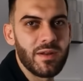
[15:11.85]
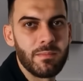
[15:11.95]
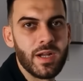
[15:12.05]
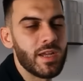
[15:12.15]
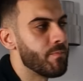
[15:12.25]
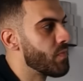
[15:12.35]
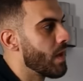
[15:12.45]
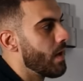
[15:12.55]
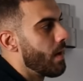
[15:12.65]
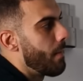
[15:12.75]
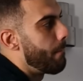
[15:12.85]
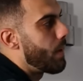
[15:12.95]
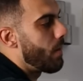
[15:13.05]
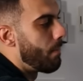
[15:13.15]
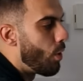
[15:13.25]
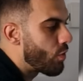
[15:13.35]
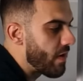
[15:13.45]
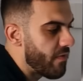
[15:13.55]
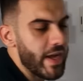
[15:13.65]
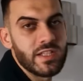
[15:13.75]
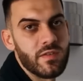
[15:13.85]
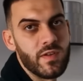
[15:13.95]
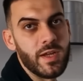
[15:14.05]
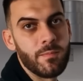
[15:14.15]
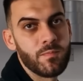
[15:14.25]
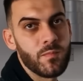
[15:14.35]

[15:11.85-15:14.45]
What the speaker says: of money, but more effectively.